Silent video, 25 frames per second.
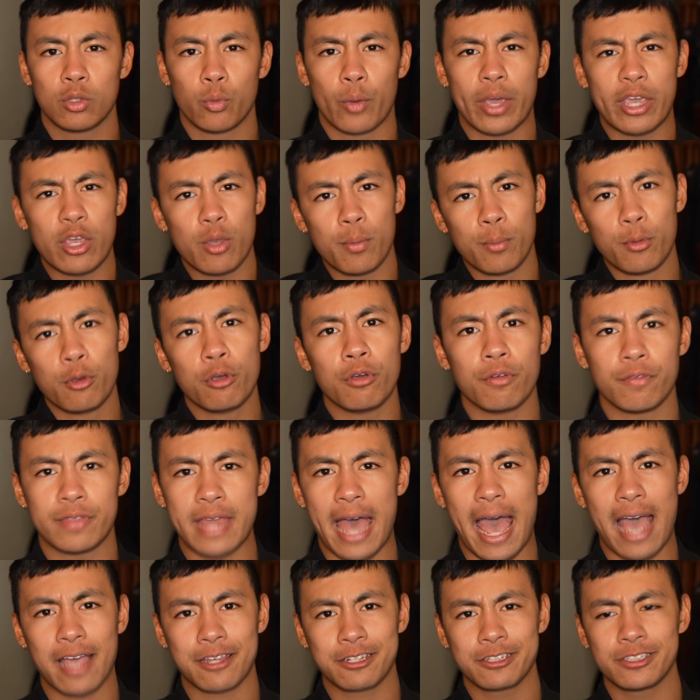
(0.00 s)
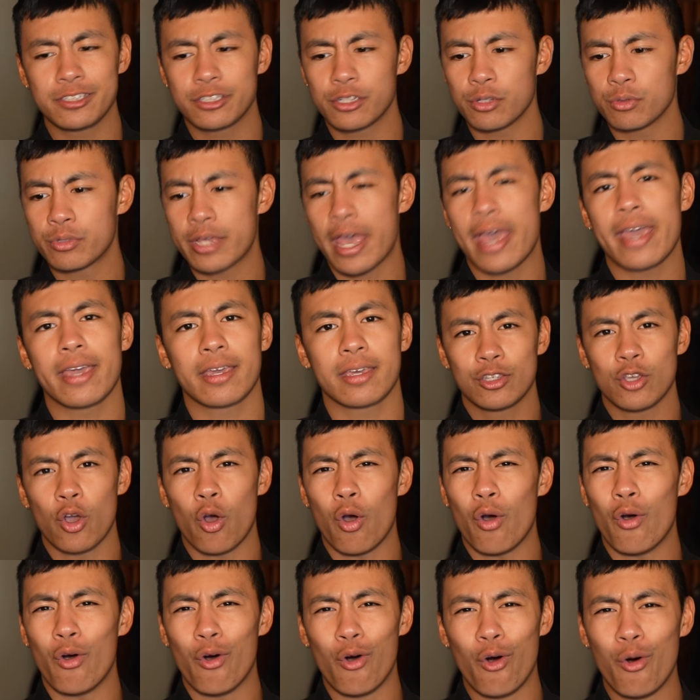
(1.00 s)
The way you move, the actions you take,
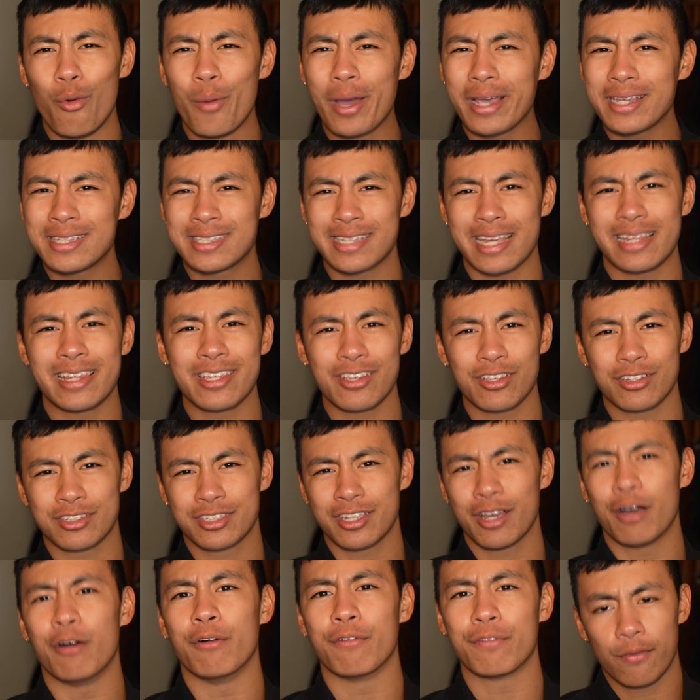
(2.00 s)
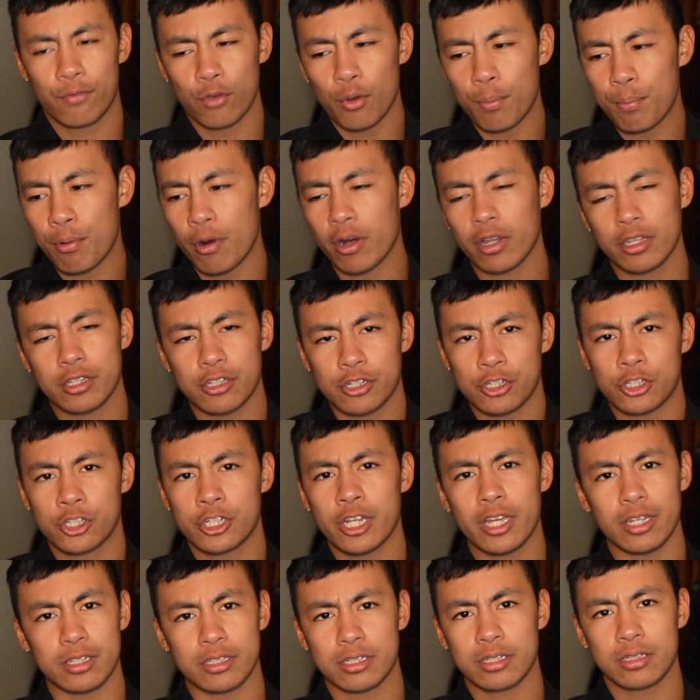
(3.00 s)
you're always selling yourself. If your product is
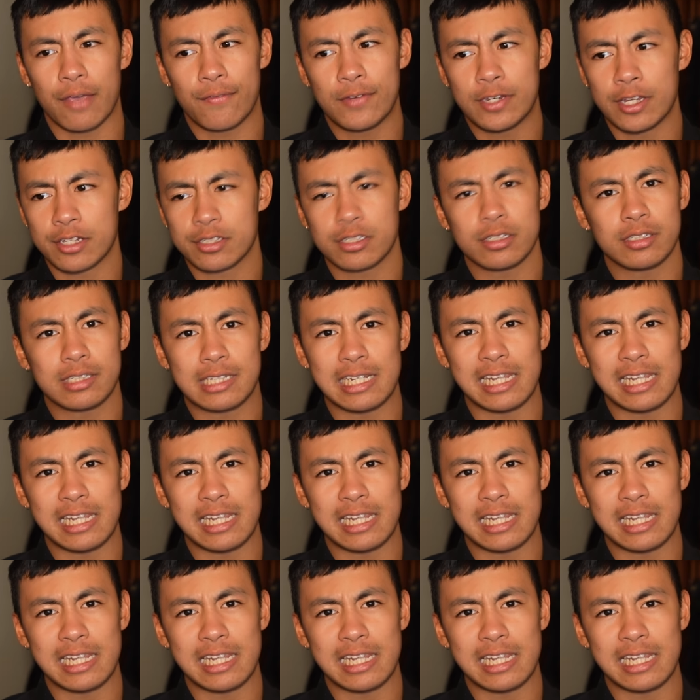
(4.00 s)
shit, if it doesn't